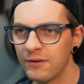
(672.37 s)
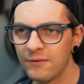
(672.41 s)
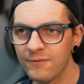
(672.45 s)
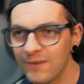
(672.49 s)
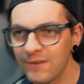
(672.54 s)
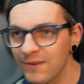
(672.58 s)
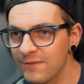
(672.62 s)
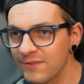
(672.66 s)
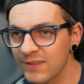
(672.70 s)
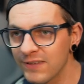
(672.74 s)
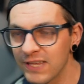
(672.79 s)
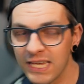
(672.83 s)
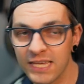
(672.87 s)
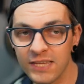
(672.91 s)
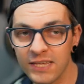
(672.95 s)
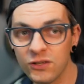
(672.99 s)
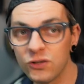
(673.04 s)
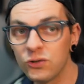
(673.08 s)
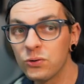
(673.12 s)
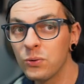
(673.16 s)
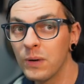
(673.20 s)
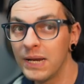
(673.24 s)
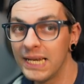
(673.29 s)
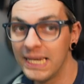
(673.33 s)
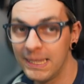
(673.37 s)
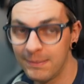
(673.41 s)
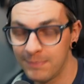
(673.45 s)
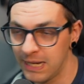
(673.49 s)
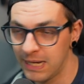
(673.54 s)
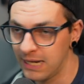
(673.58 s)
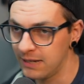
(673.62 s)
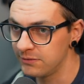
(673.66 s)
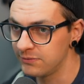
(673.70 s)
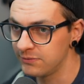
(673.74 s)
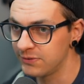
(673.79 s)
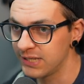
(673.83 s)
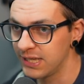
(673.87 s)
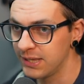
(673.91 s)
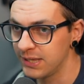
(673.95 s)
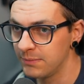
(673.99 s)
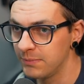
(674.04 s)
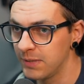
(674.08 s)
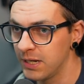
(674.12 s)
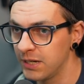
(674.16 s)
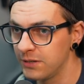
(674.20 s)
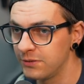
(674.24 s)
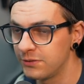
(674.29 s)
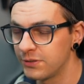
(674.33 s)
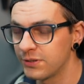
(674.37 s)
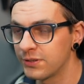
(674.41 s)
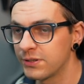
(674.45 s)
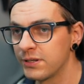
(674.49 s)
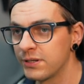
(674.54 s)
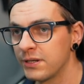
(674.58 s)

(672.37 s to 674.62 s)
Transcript: 15, £20 at the most.